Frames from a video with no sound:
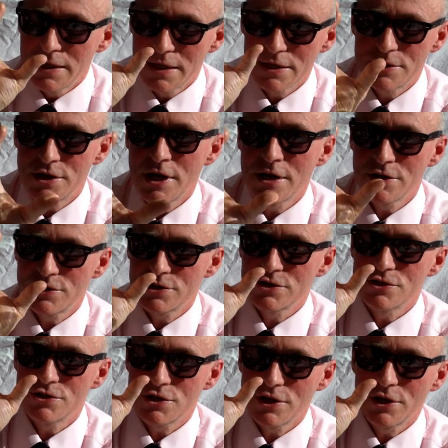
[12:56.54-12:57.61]
the
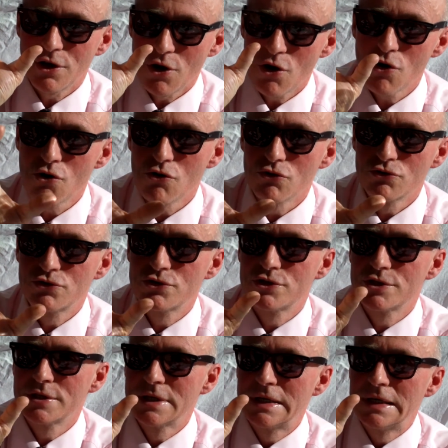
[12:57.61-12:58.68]
attention is on the
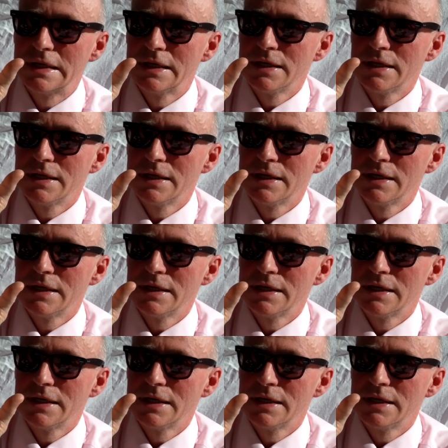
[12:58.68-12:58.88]
hosts